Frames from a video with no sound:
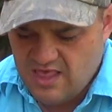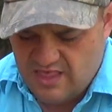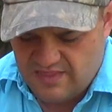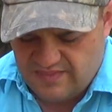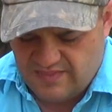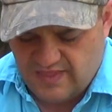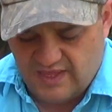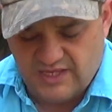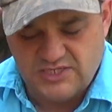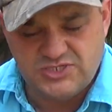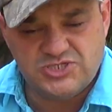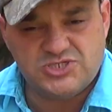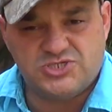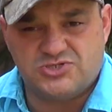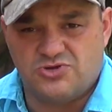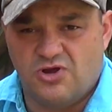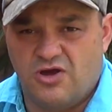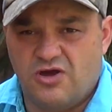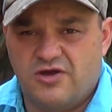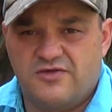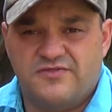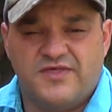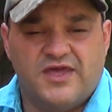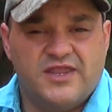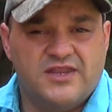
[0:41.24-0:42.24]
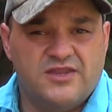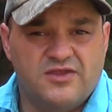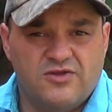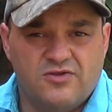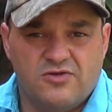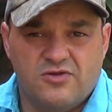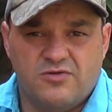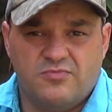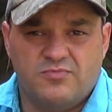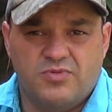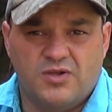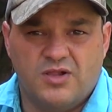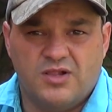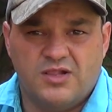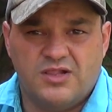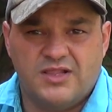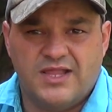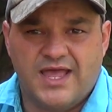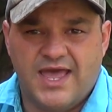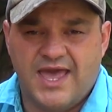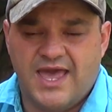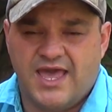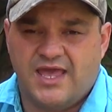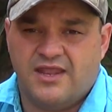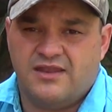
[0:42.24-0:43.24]
They're strong, they're durable,
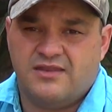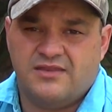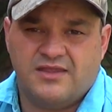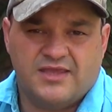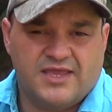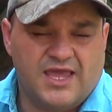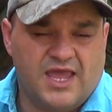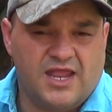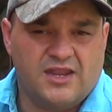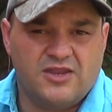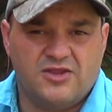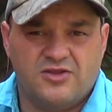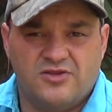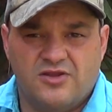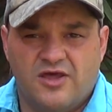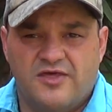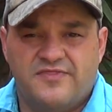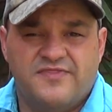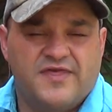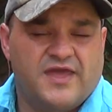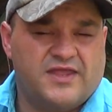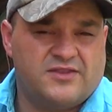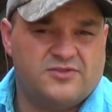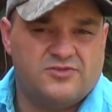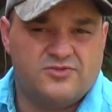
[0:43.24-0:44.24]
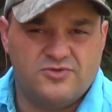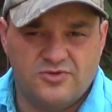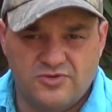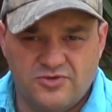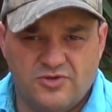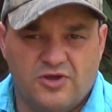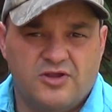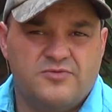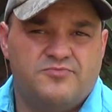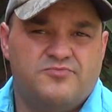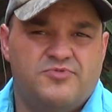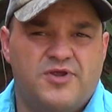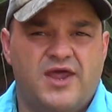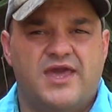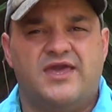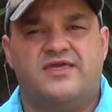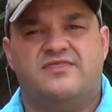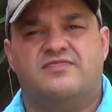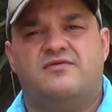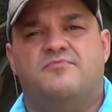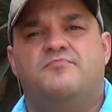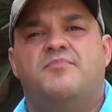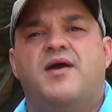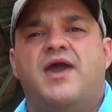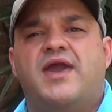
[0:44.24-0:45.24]
and again, you know, they do not break
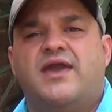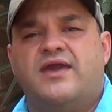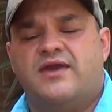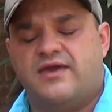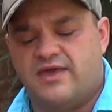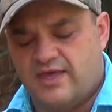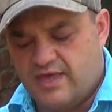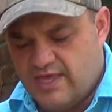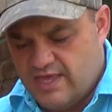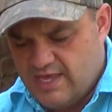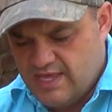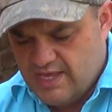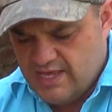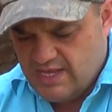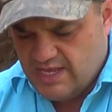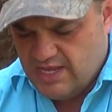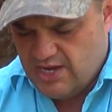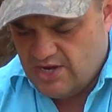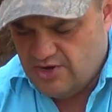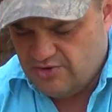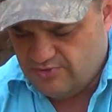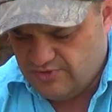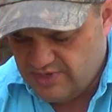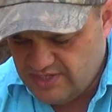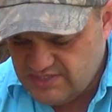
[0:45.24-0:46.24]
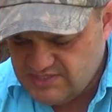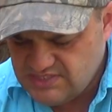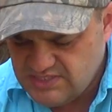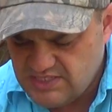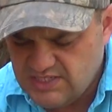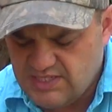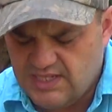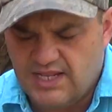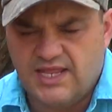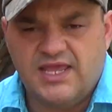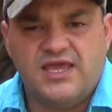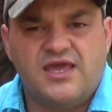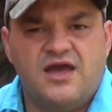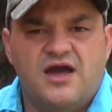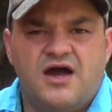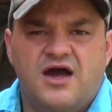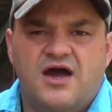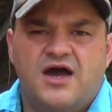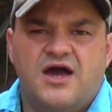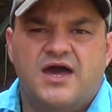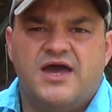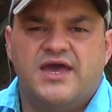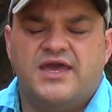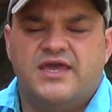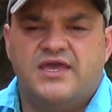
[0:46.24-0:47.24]
the bank. Recently
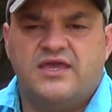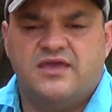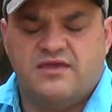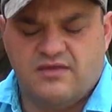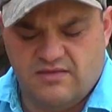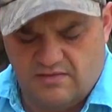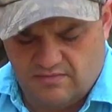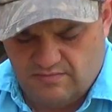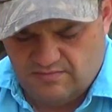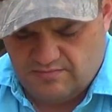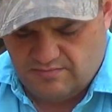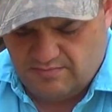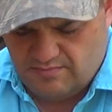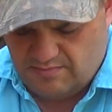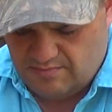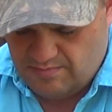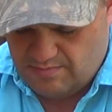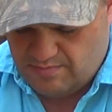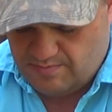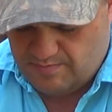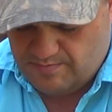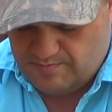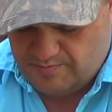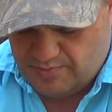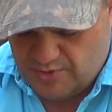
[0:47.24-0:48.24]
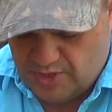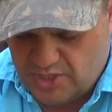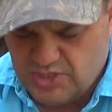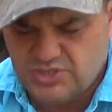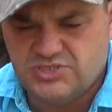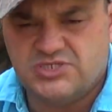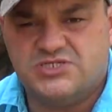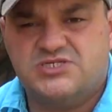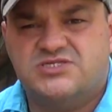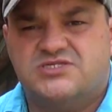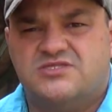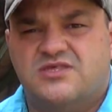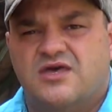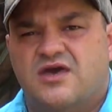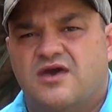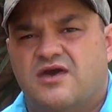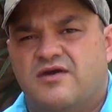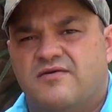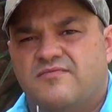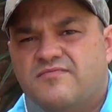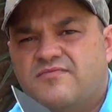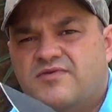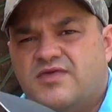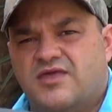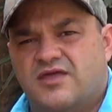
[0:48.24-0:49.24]
I purchased
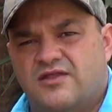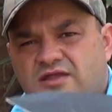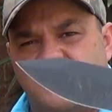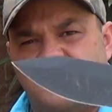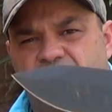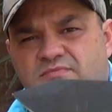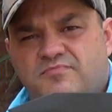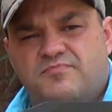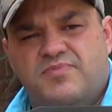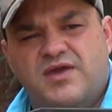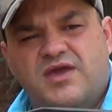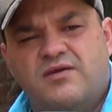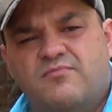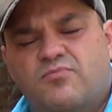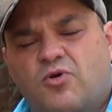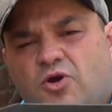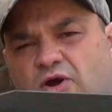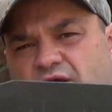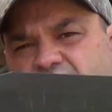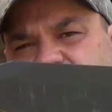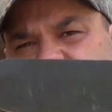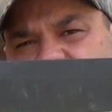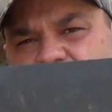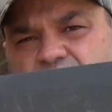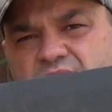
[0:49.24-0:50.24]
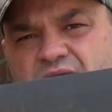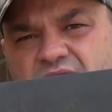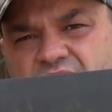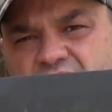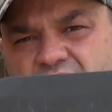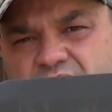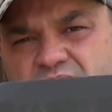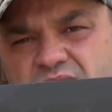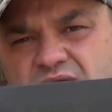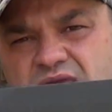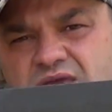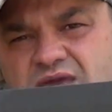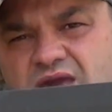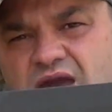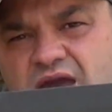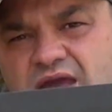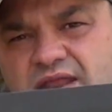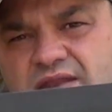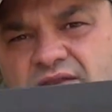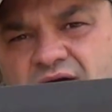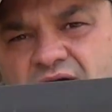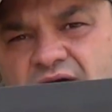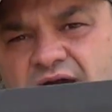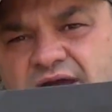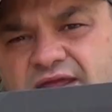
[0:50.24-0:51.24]
the big boy, the Becker
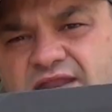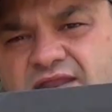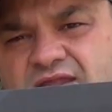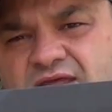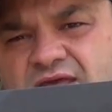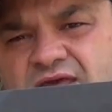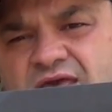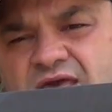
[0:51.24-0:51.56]
BK16,